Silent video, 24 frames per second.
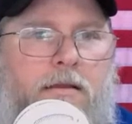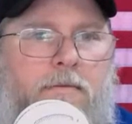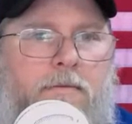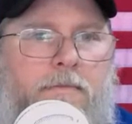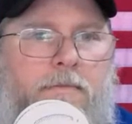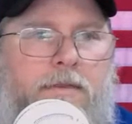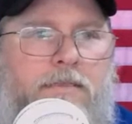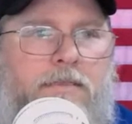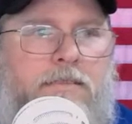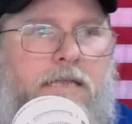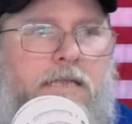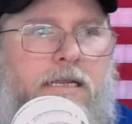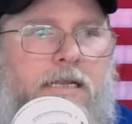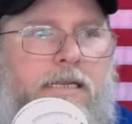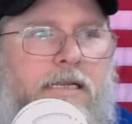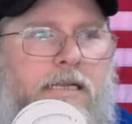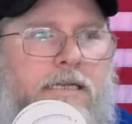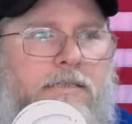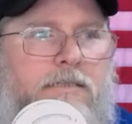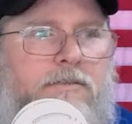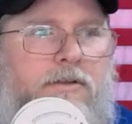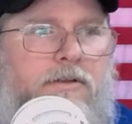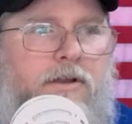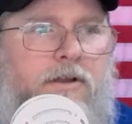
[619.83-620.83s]
because I did
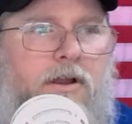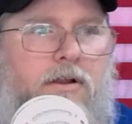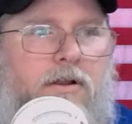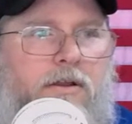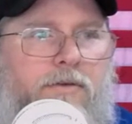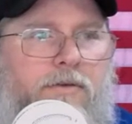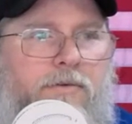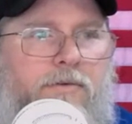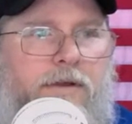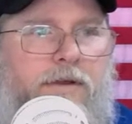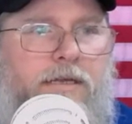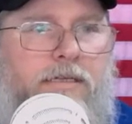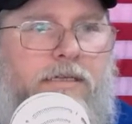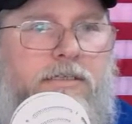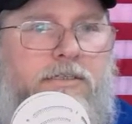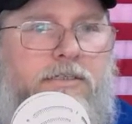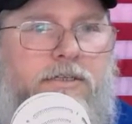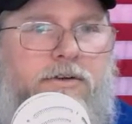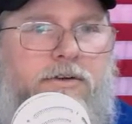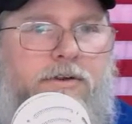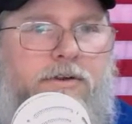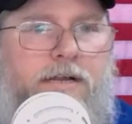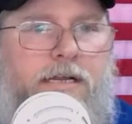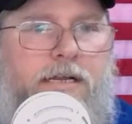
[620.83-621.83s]
it so y'all could read the
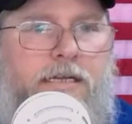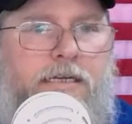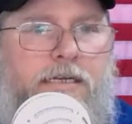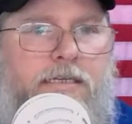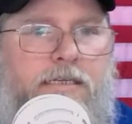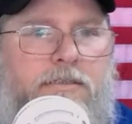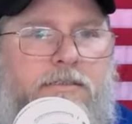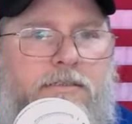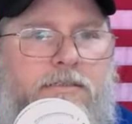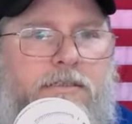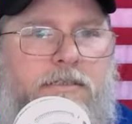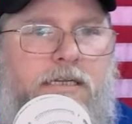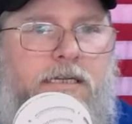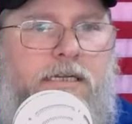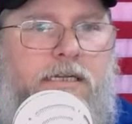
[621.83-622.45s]
screen yesterday.